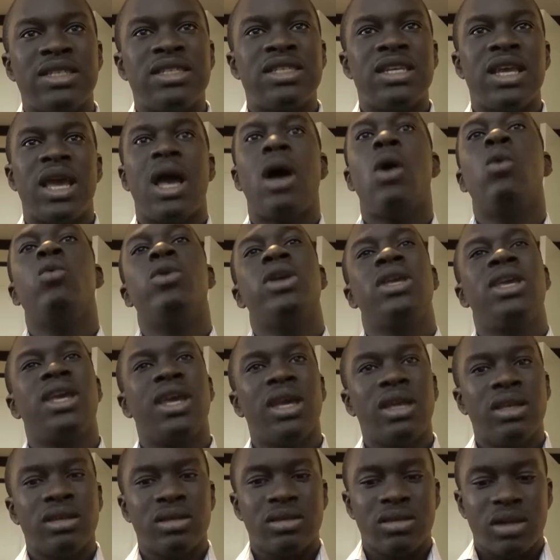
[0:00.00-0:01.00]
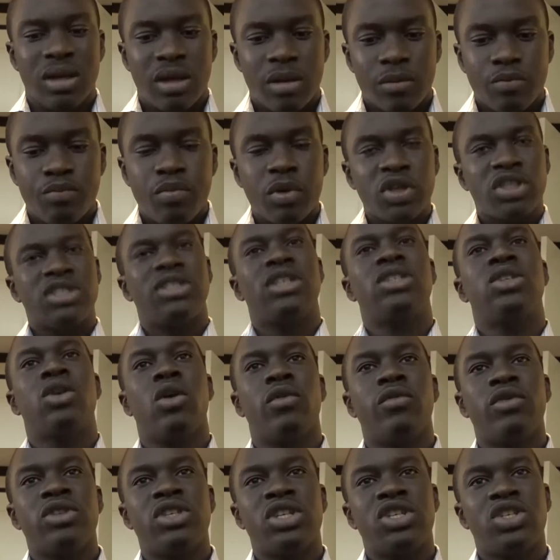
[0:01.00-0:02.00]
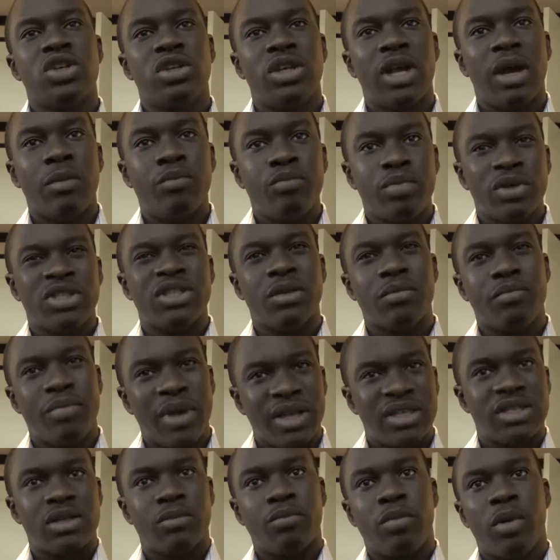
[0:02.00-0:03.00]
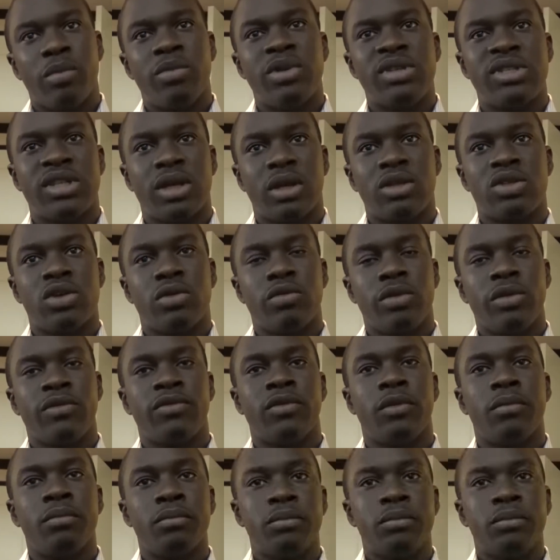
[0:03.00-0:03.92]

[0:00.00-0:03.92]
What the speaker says: see how we can push this conversation and push a better public sector reform.